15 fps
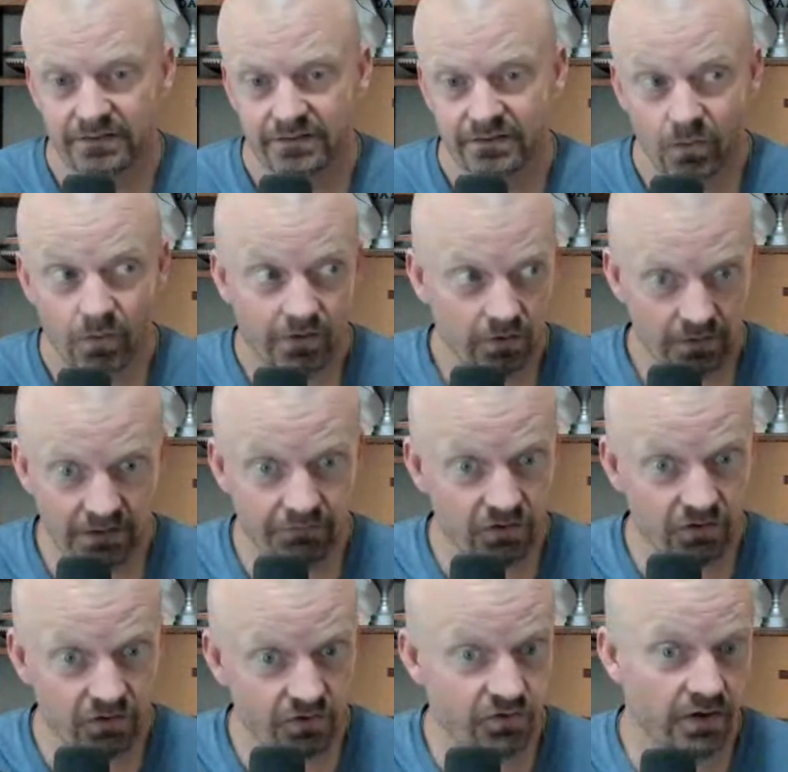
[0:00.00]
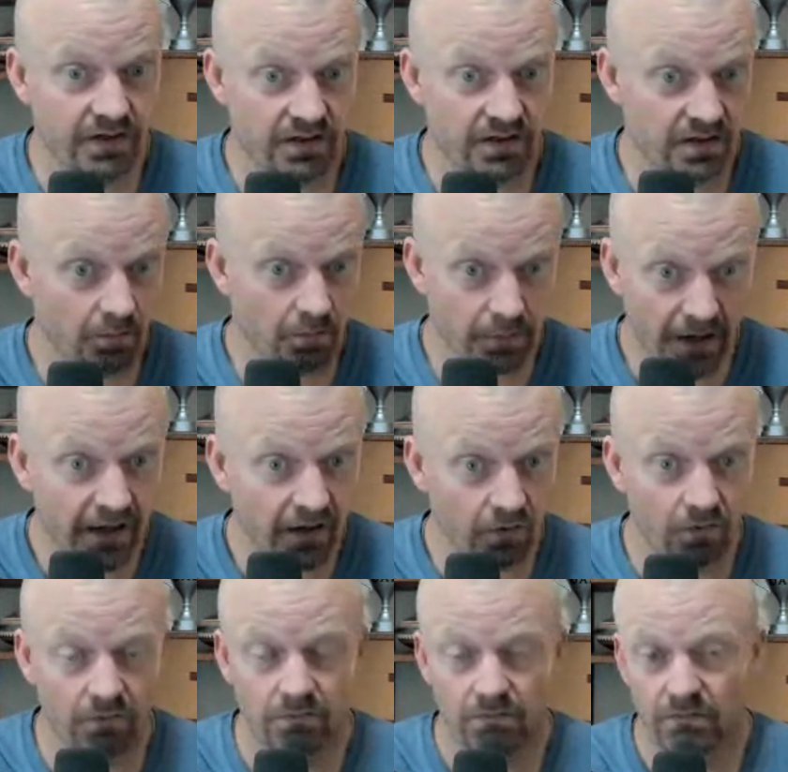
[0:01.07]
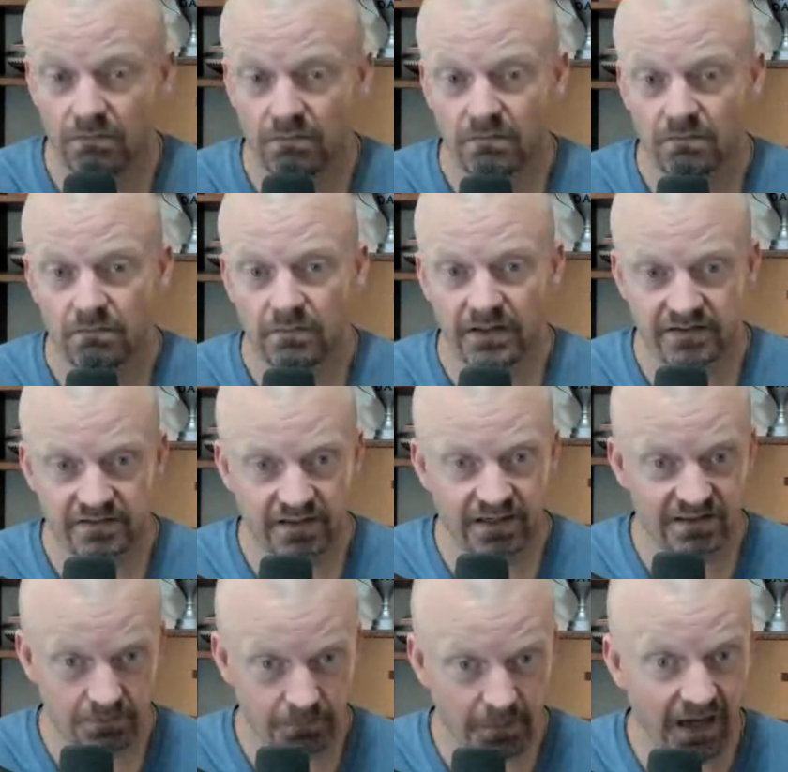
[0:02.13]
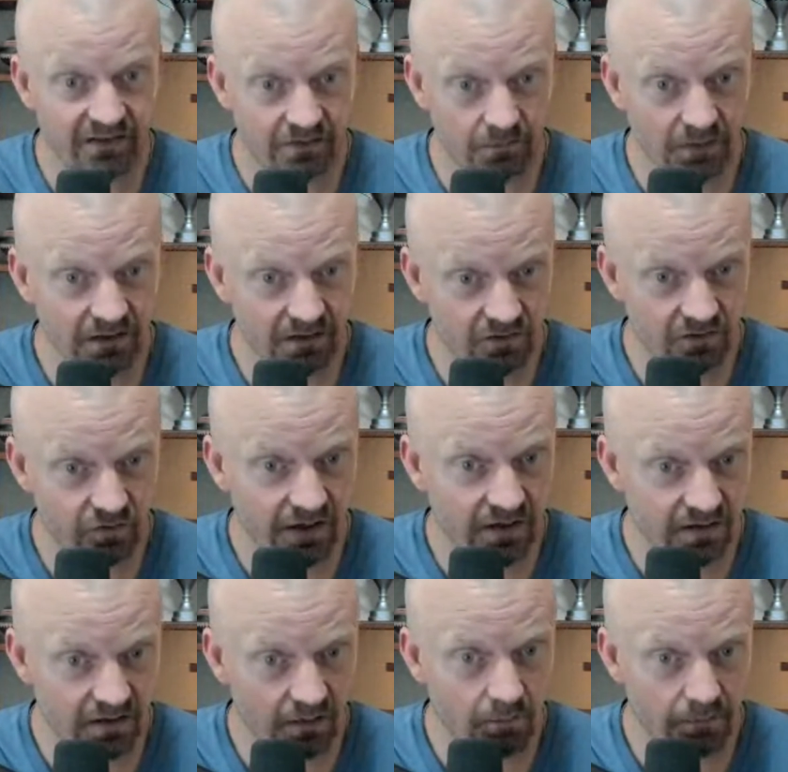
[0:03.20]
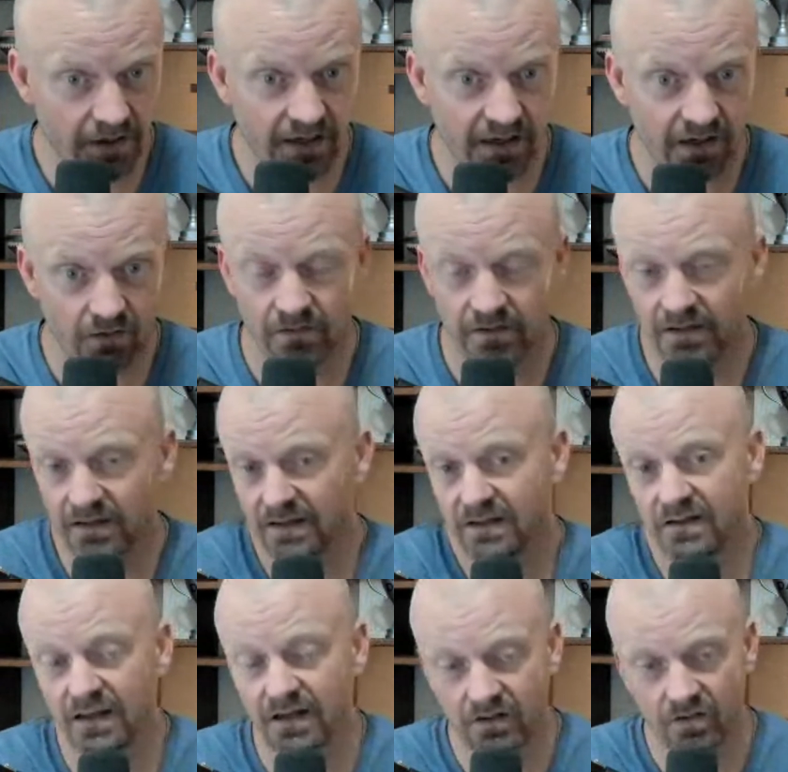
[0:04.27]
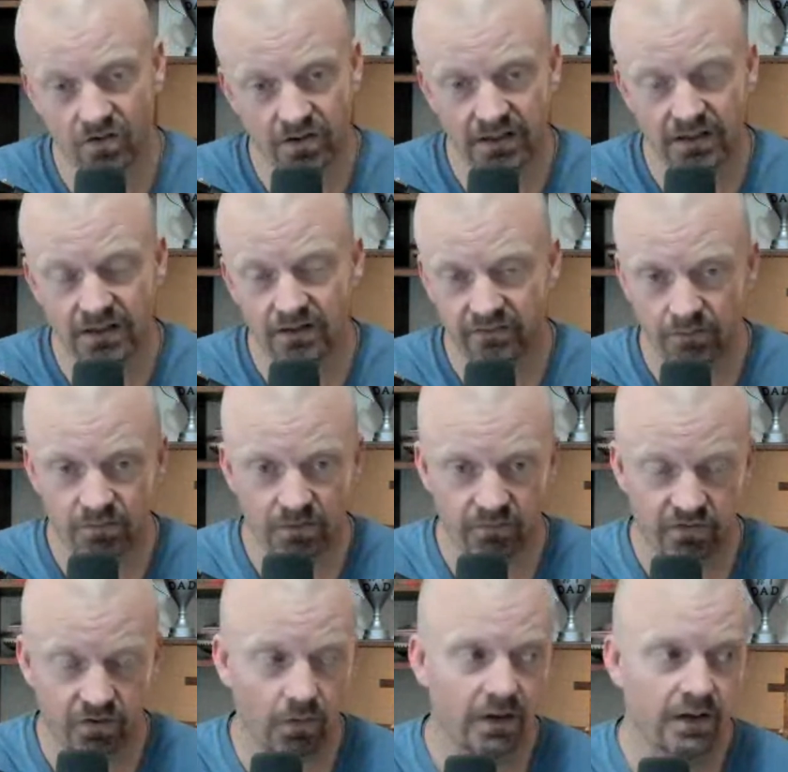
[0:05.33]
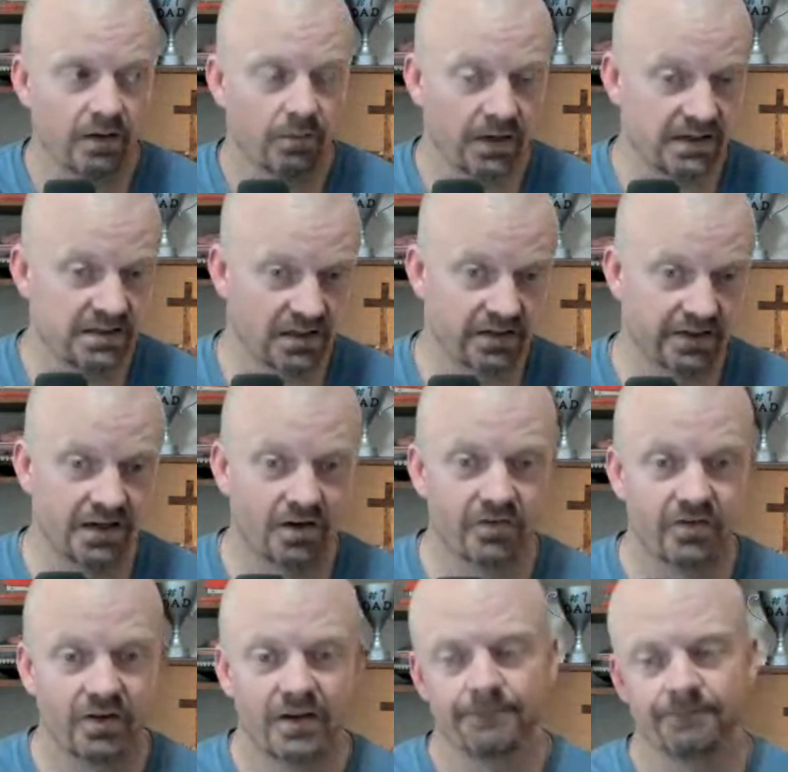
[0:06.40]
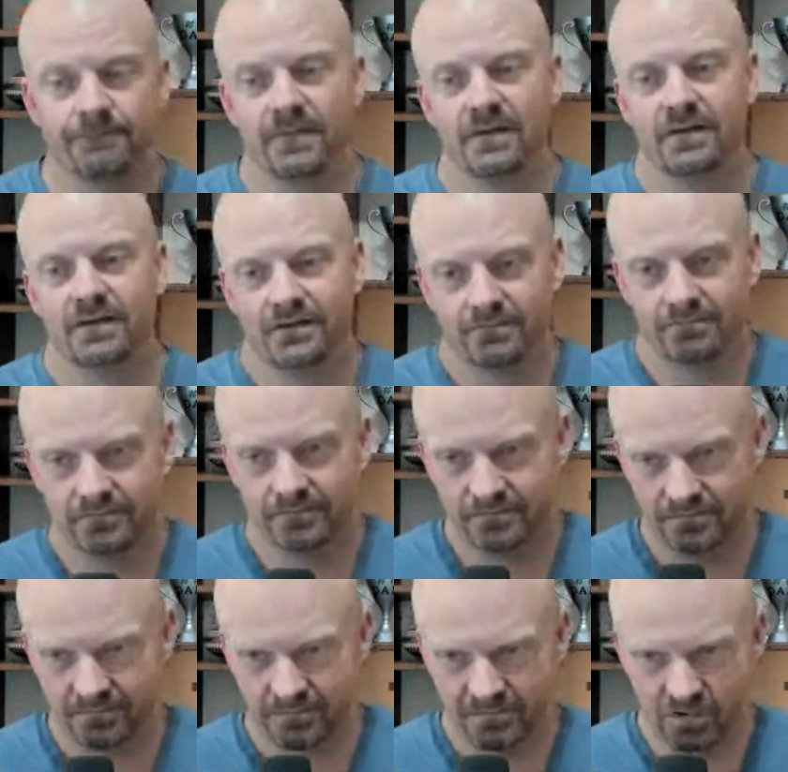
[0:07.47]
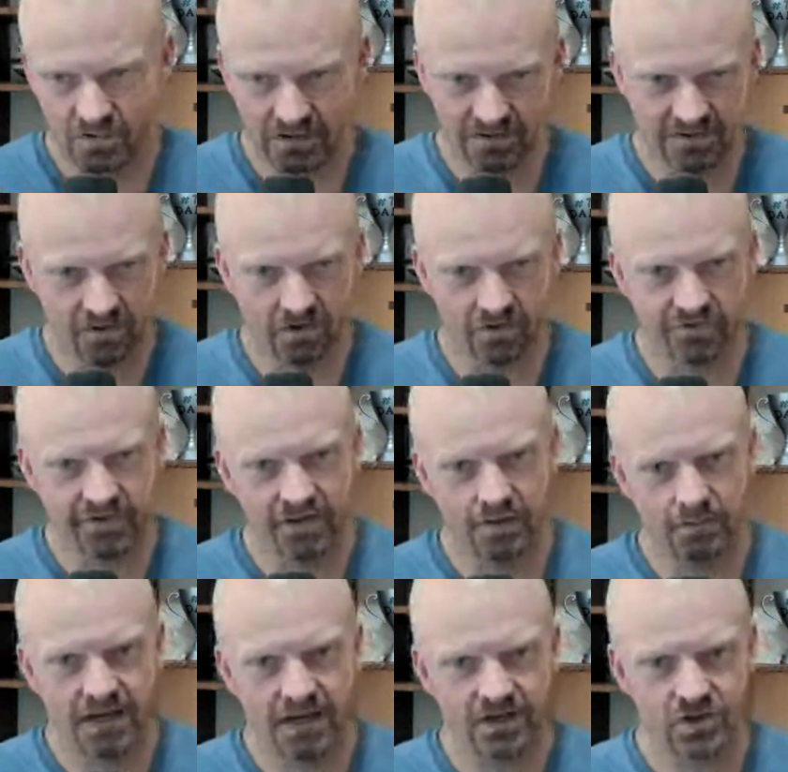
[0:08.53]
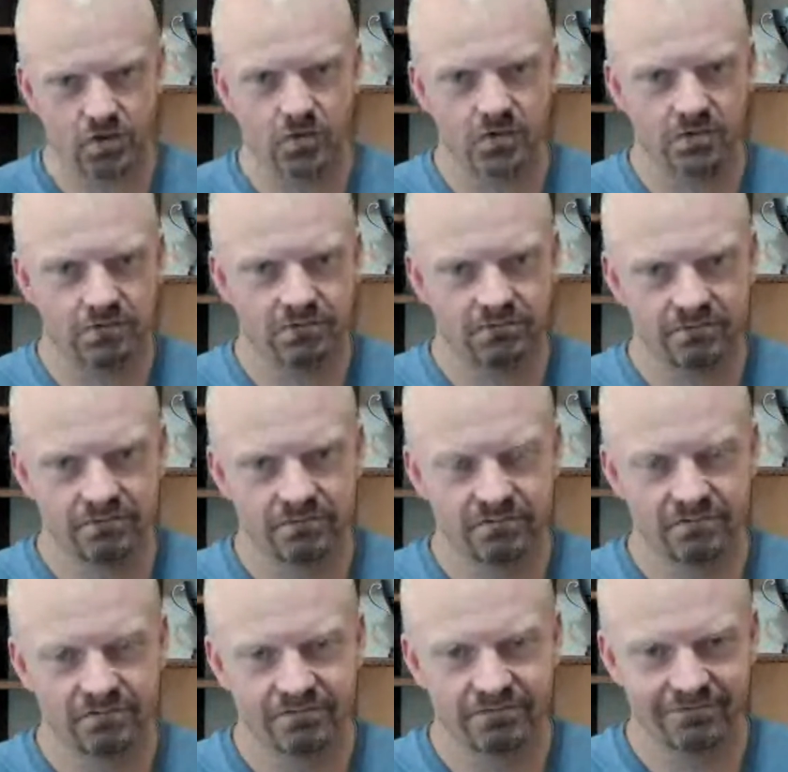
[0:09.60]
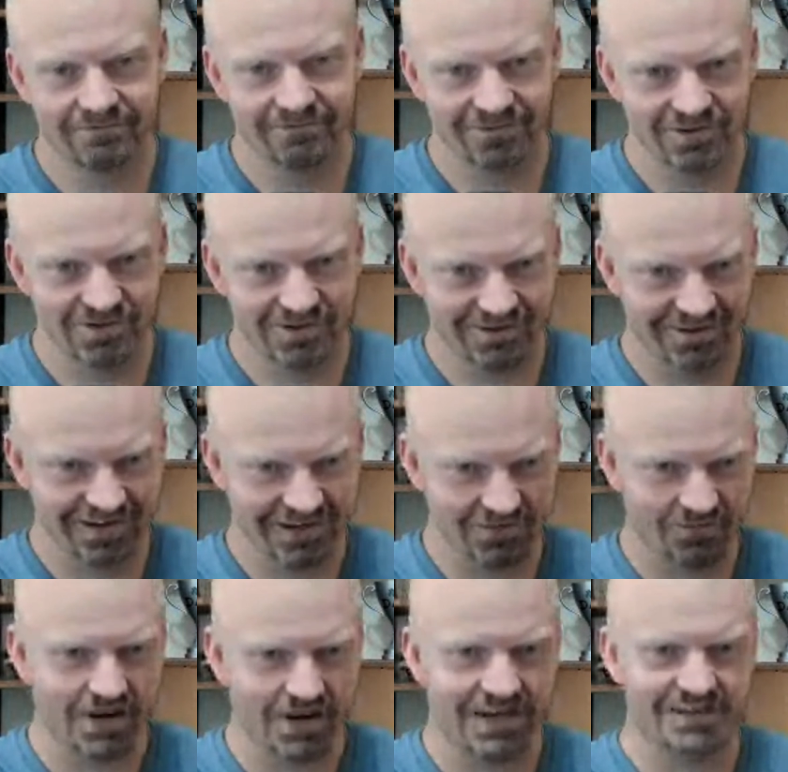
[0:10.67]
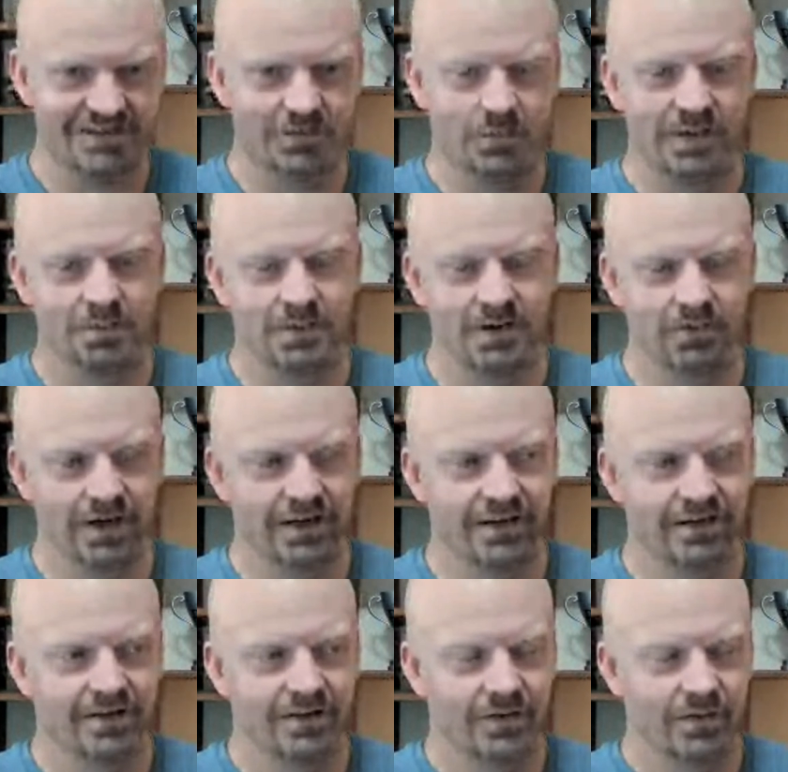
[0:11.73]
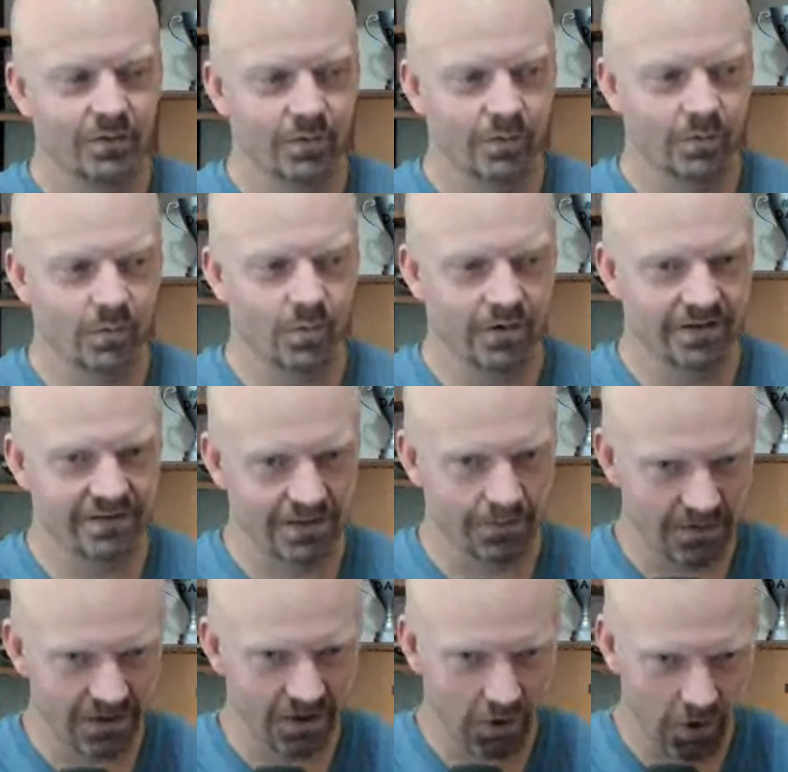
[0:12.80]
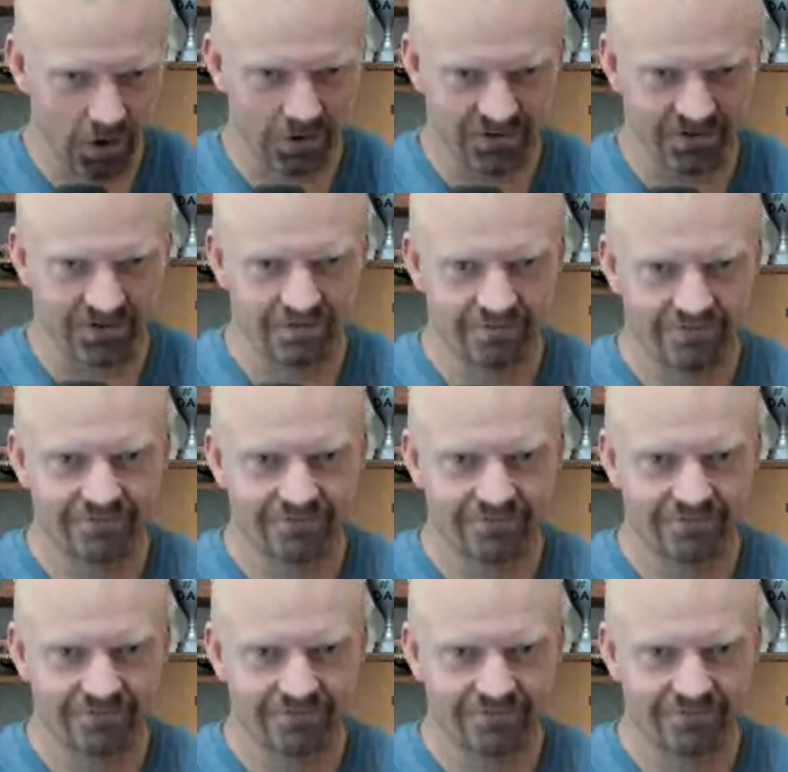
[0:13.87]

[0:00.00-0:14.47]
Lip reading: Or your liver starts trying to dump bile. It's like spasming to try to dump bile, and then you're getting symptoms. So basically, you guys can all say the magical advice with me, right? When something hurts,